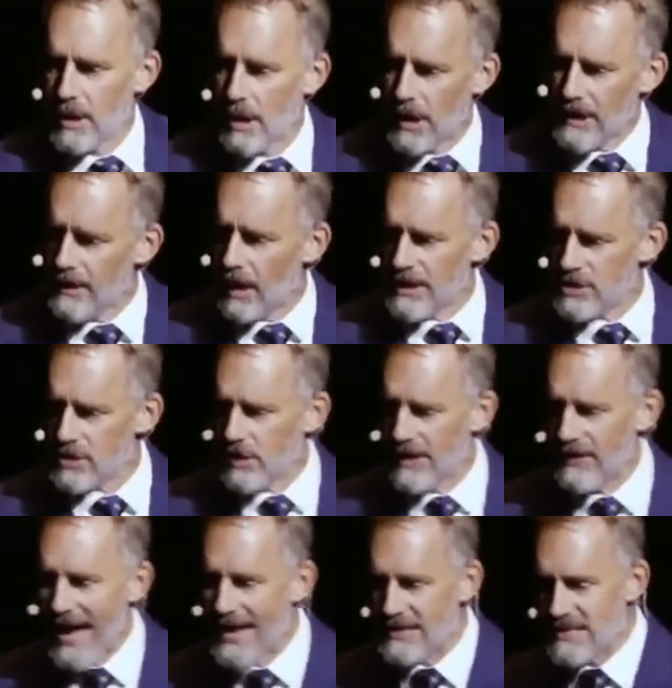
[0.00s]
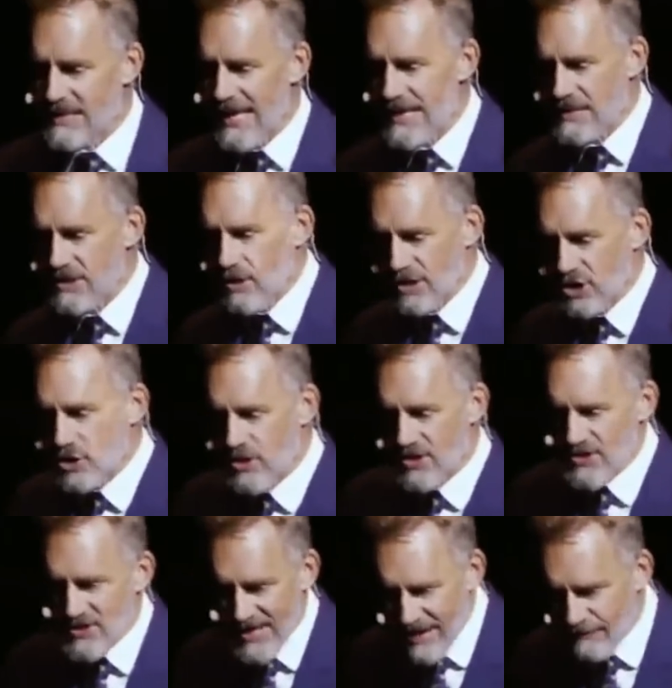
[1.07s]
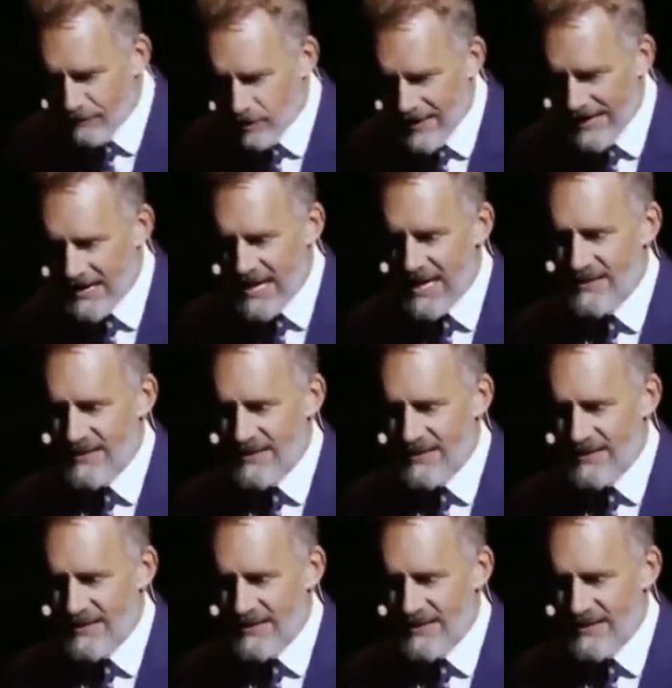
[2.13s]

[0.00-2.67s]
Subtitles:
And that's not just suffering,